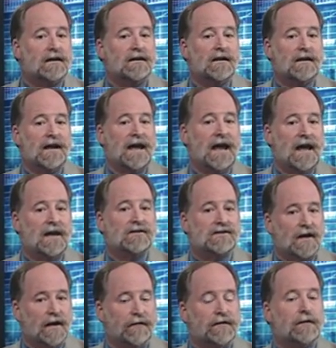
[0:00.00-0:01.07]
into the hands
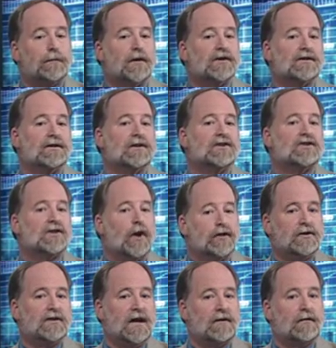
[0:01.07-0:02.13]
of the person that sold
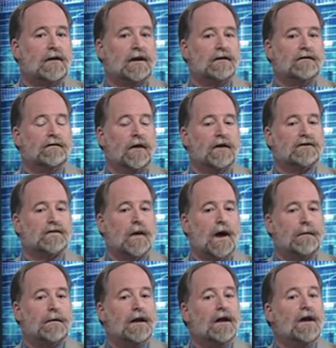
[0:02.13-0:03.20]
you that credit default
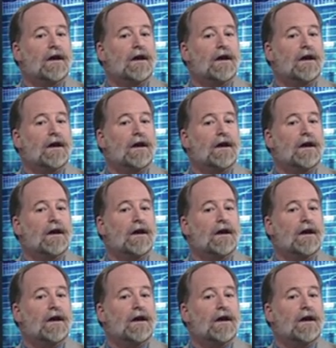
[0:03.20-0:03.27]
swap